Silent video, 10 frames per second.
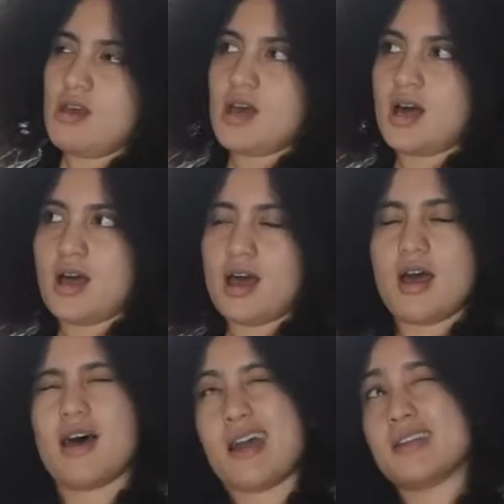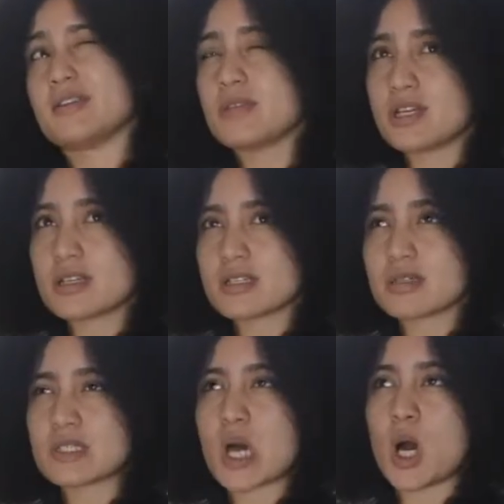I don't think her sister
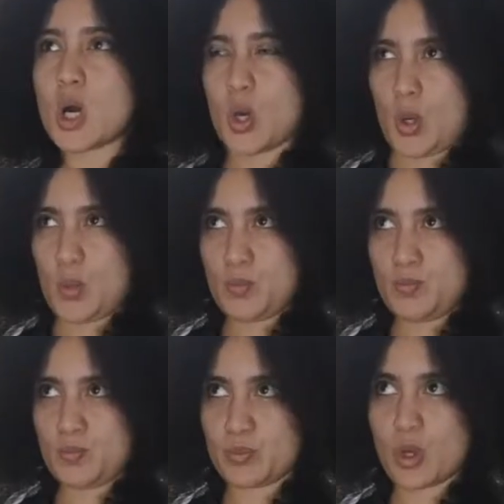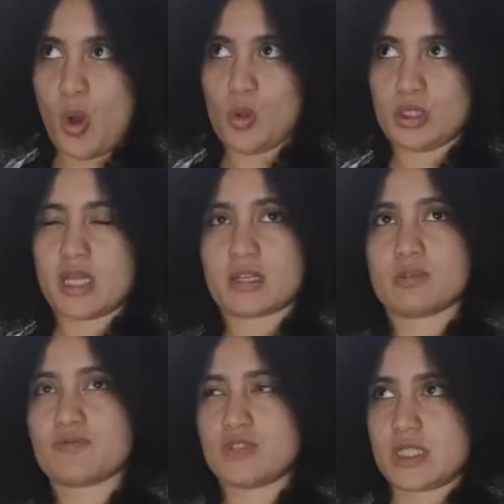was home the whole day. I think she
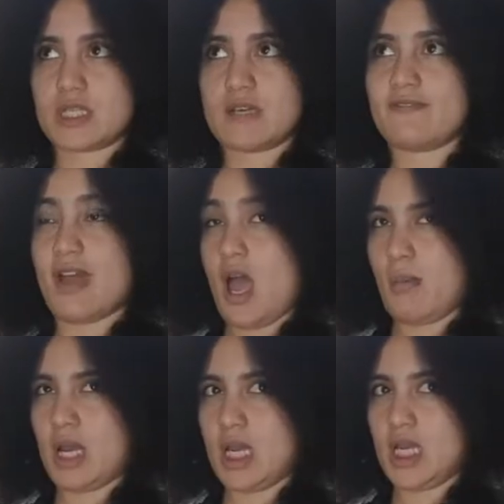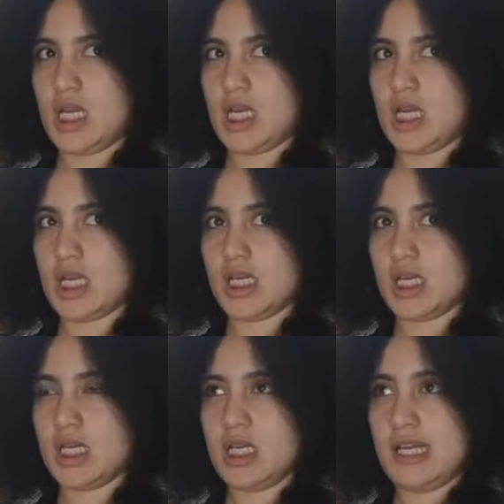was visiting family.
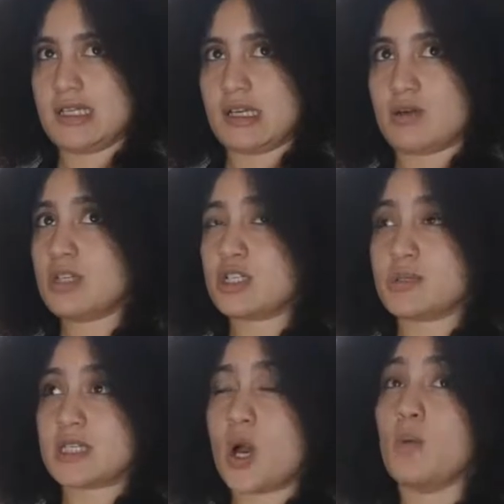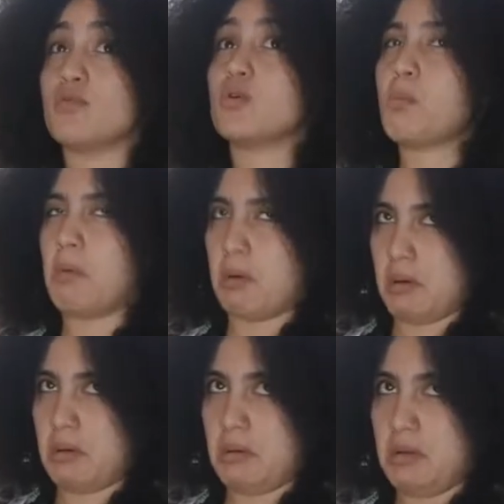So I don't think she was at home for a
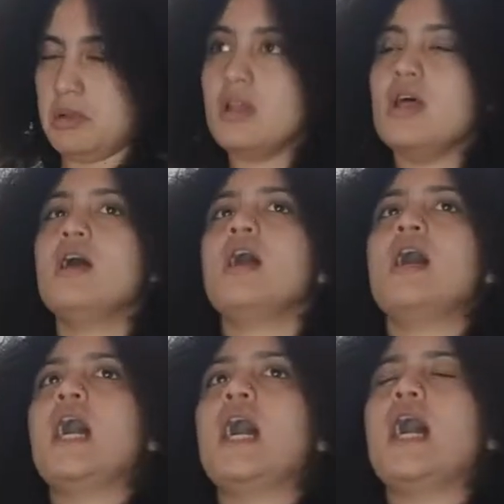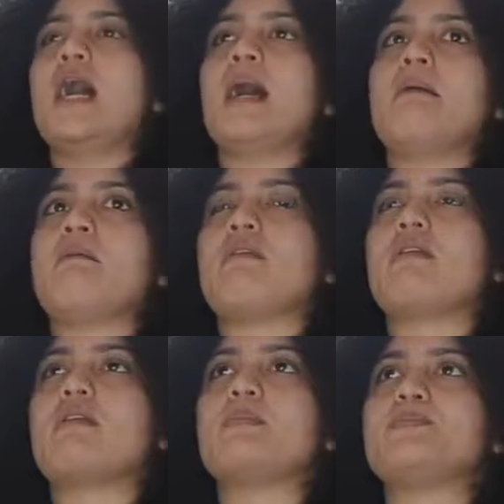while. And